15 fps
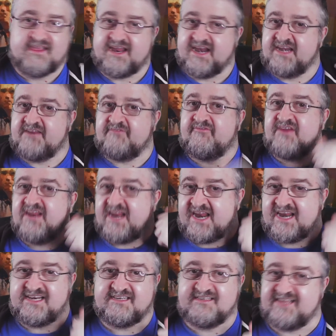
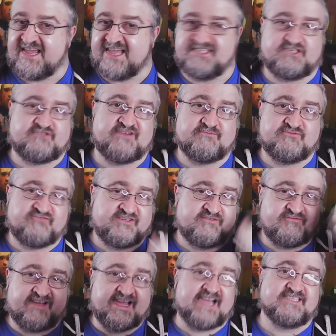And his scripts read
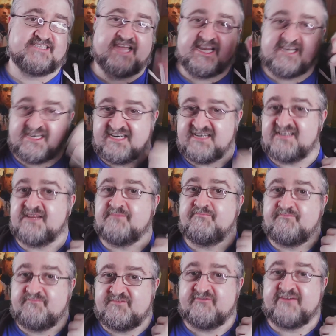fast, and he needed a
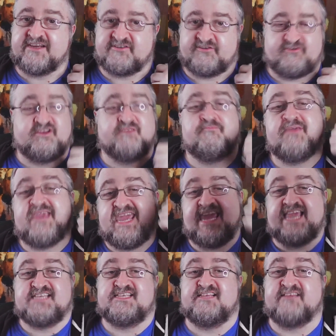director who could
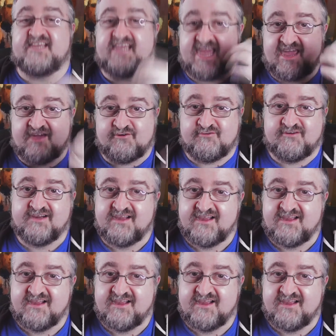pace it like hell.